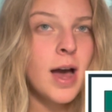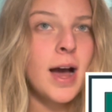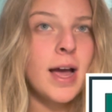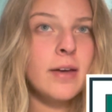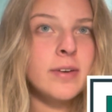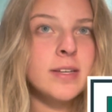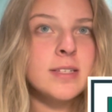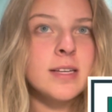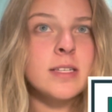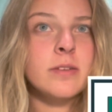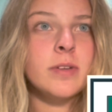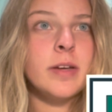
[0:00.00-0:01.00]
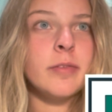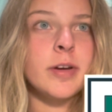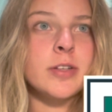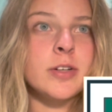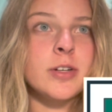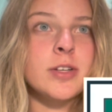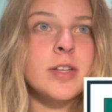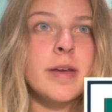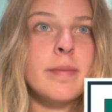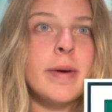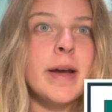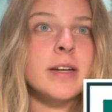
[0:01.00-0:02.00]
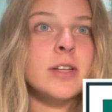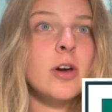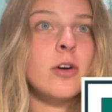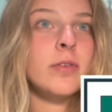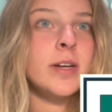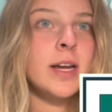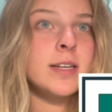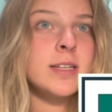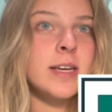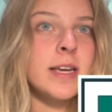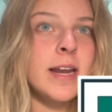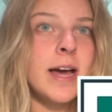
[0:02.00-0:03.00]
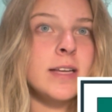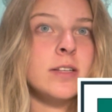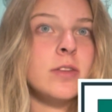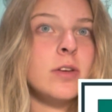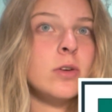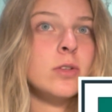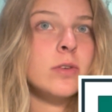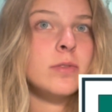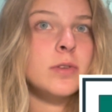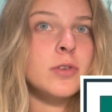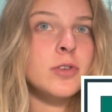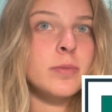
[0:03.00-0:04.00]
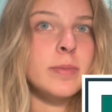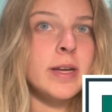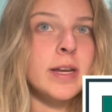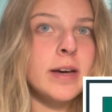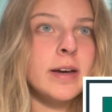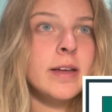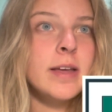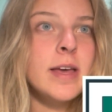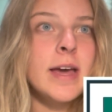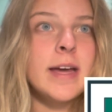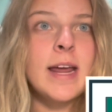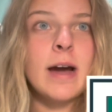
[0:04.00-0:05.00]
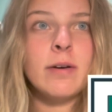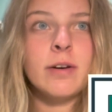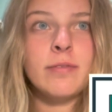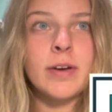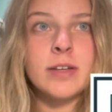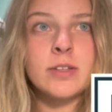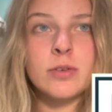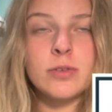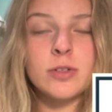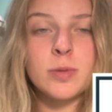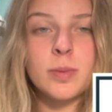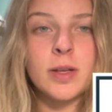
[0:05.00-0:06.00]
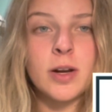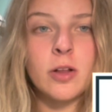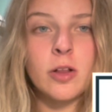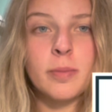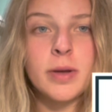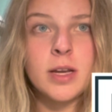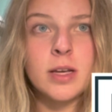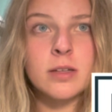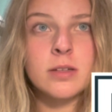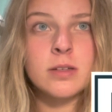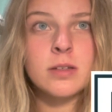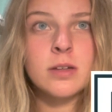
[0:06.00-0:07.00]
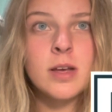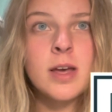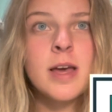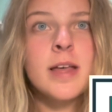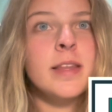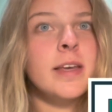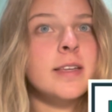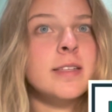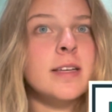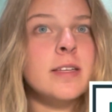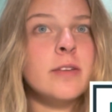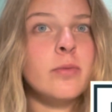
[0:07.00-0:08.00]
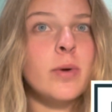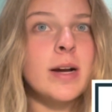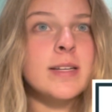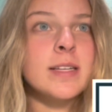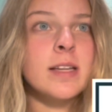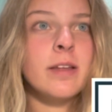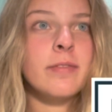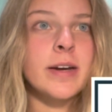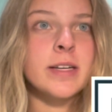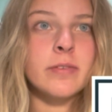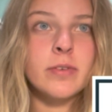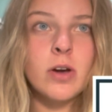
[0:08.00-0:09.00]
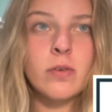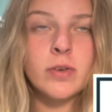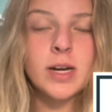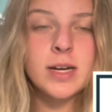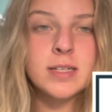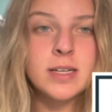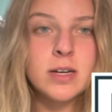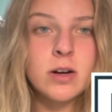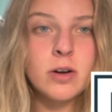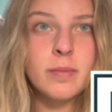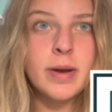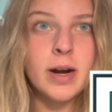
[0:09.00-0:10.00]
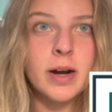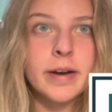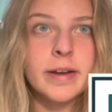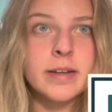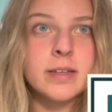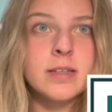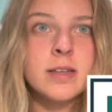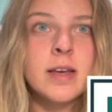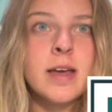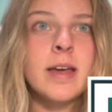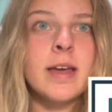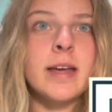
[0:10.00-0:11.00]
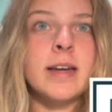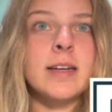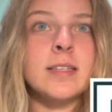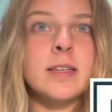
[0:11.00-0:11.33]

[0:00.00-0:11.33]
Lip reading: I have extensively researched the impact COVID-19 has on the use of social media and how it affects users' political opinions. The extensive wide-scale effect of COVID-19 on Americans and its